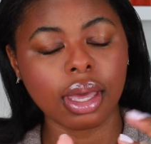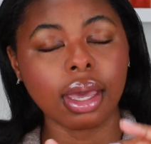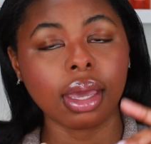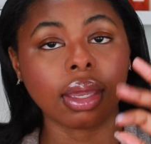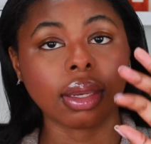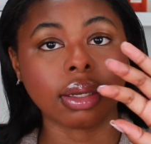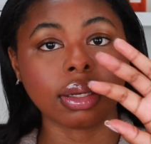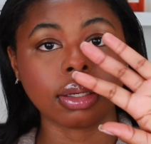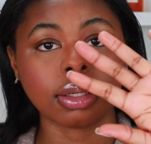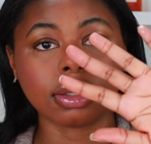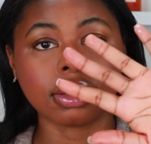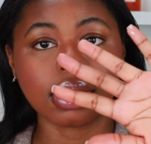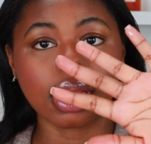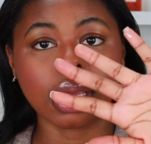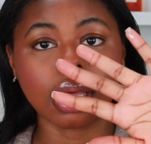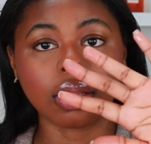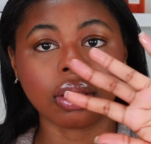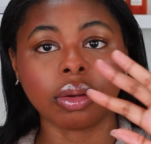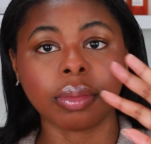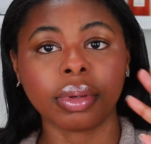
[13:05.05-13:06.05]
and take
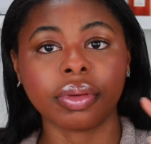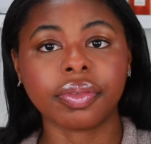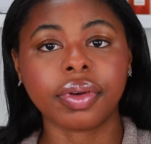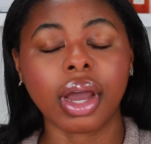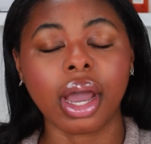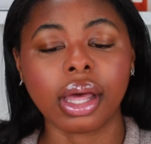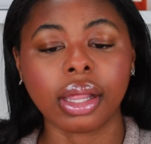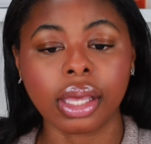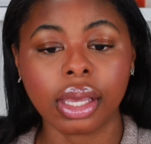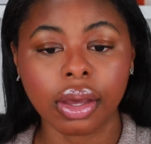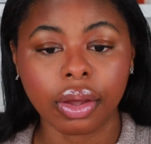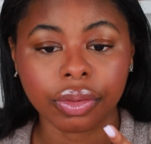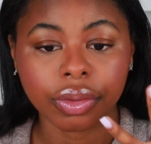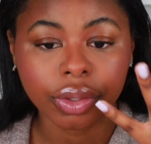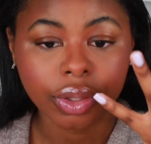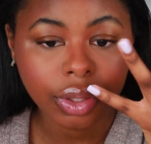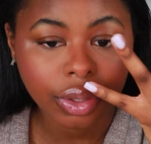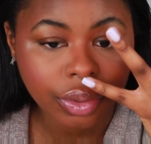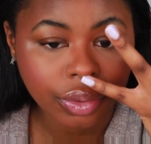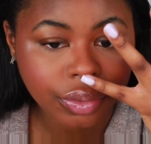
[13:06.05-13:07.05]
a little bit of highlight on the
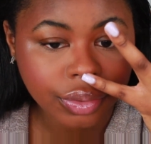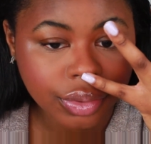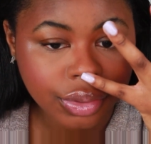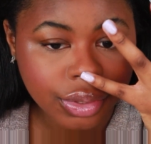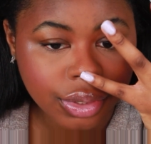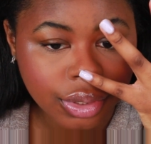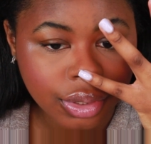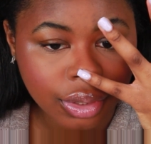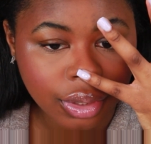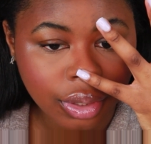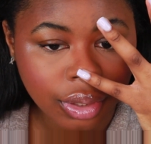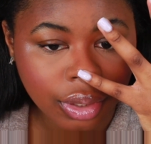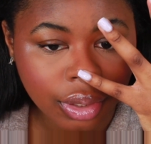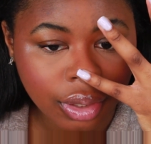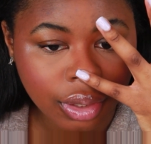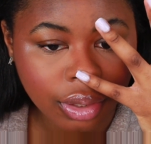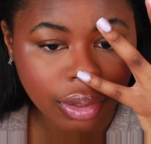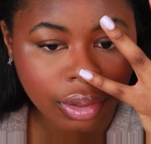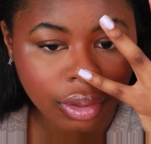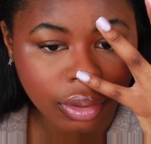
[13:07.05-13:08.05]
nose.
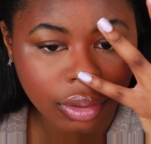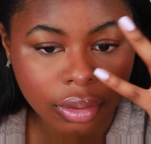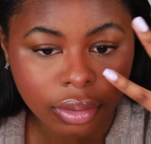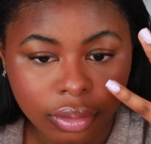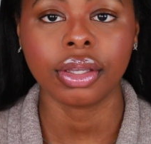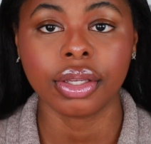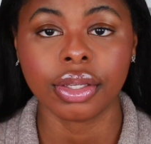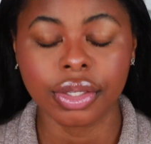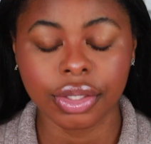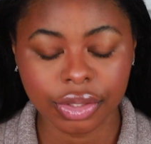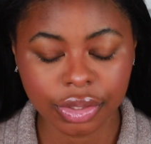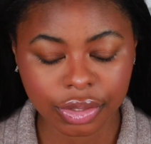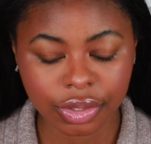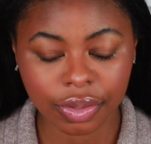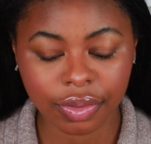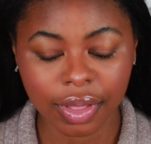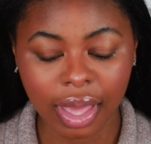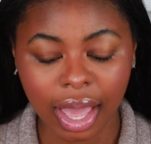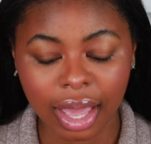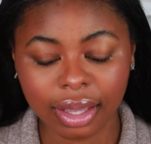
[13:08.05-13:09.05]
So
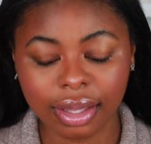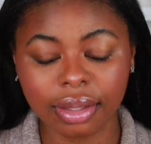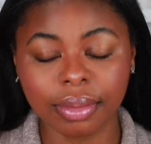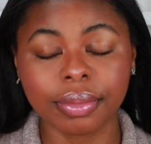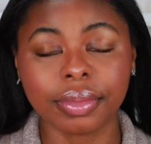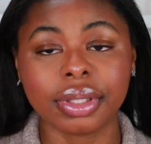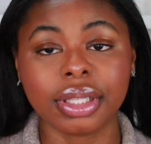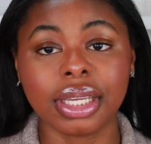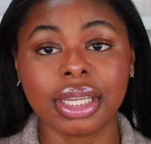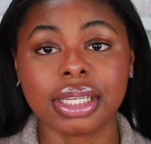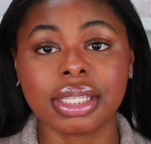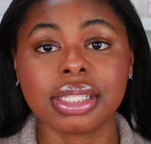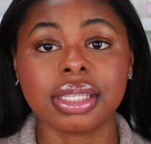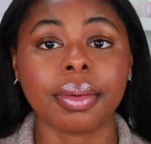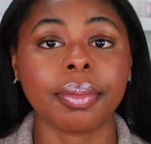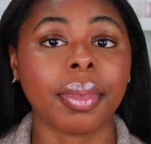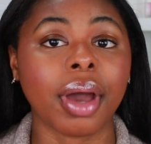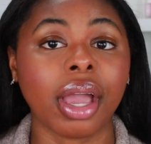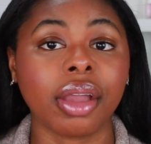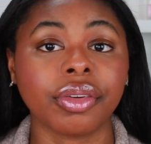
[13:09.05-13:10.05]
that completes
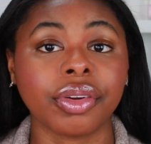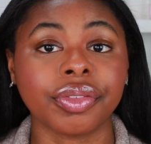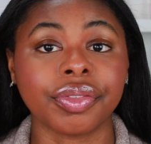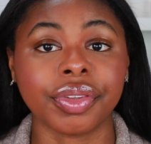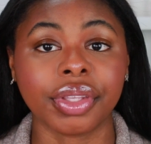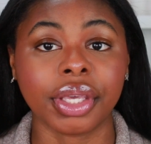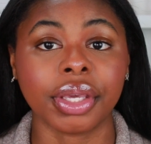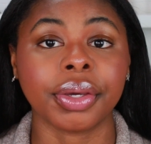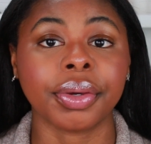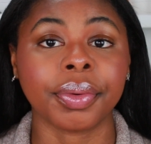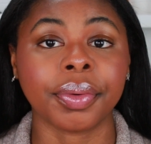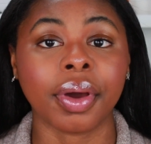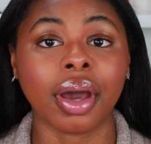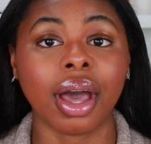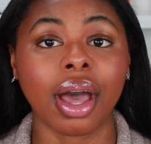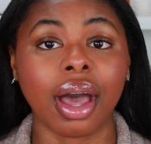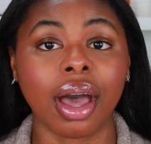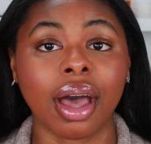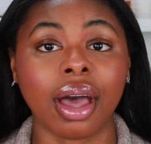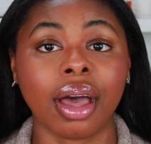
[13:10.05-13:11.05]
my review
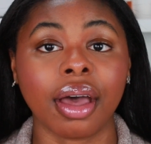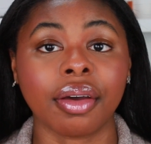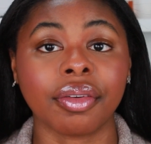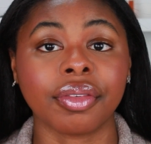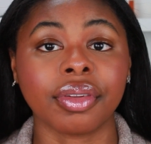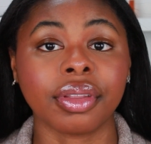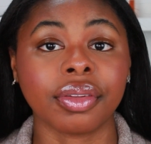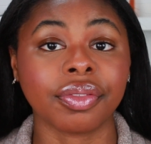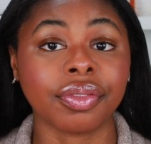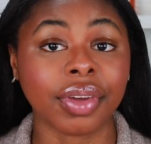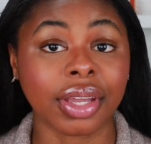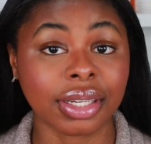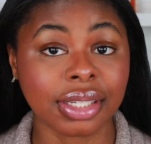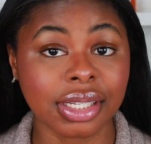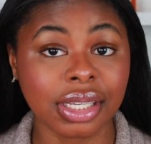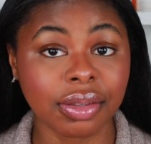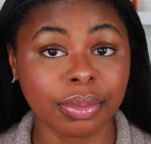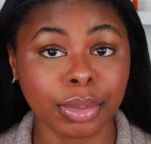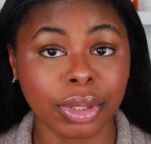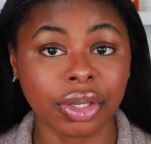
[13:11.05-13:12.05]
of
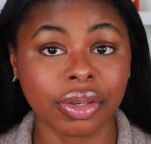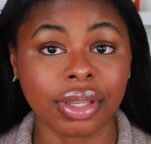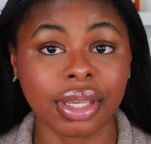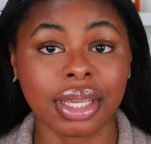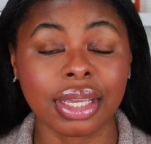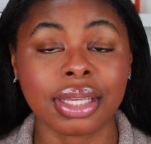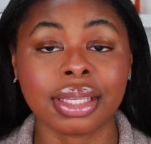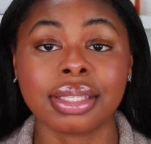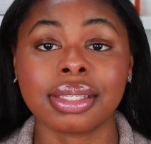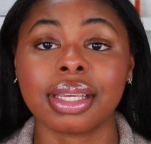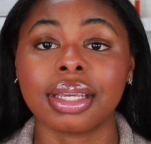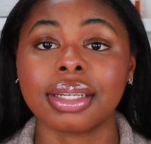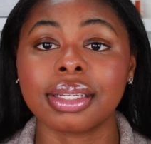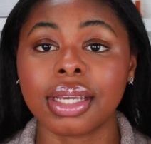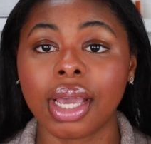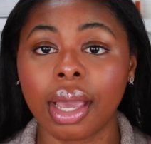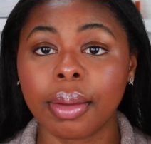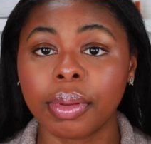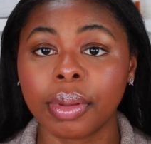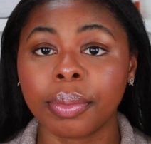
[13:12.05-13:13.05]
Fenty Beauty's
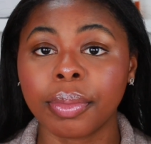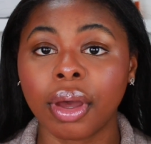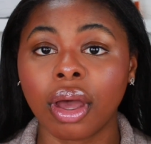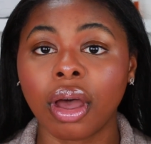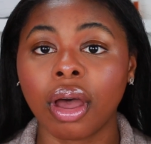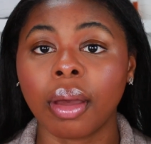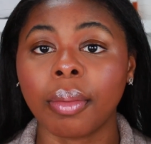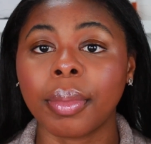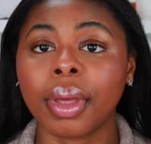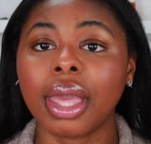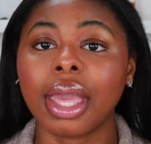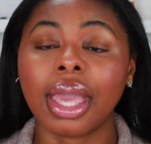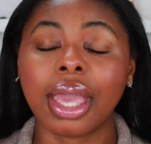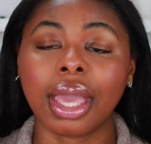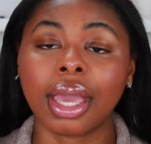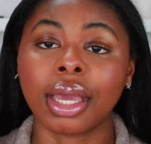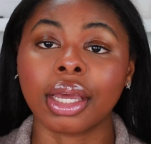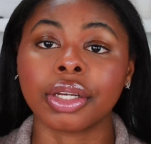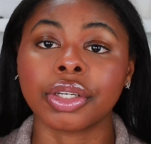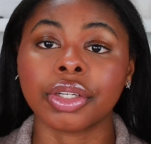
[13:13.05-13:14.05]
Diamond Bomb
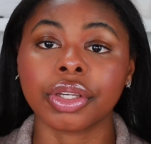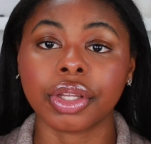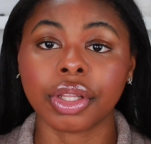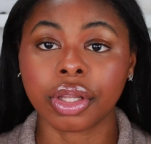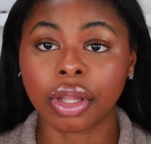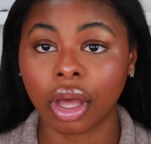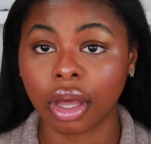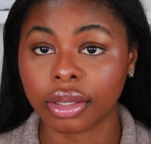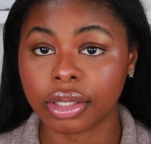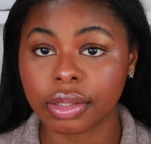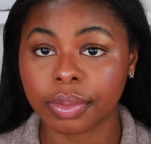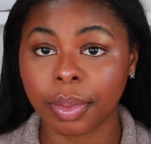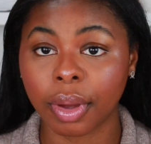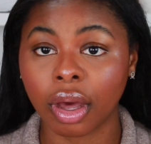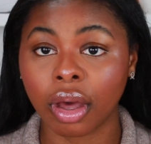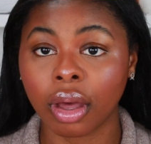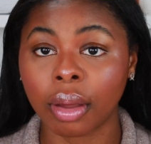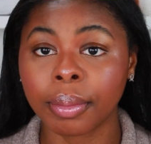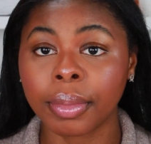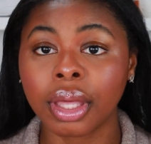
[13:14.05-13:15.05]
and Gloss
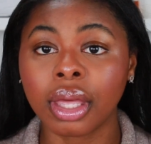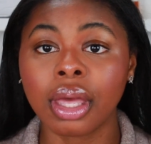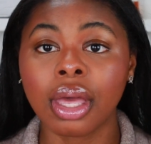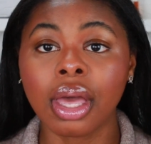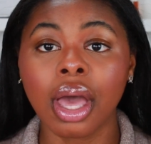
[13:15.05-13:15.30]
Bomb.